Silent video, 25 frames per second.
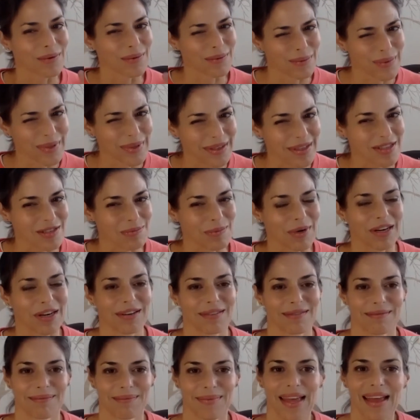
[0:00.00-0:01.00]
Really smart.
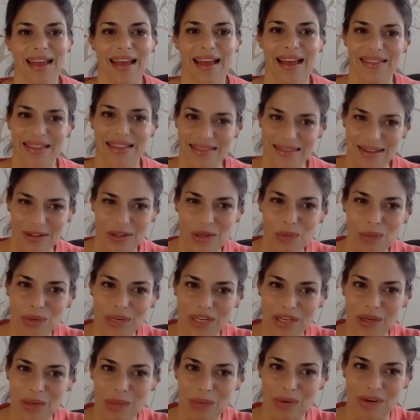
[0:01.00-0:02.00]
And that's how you bring your brand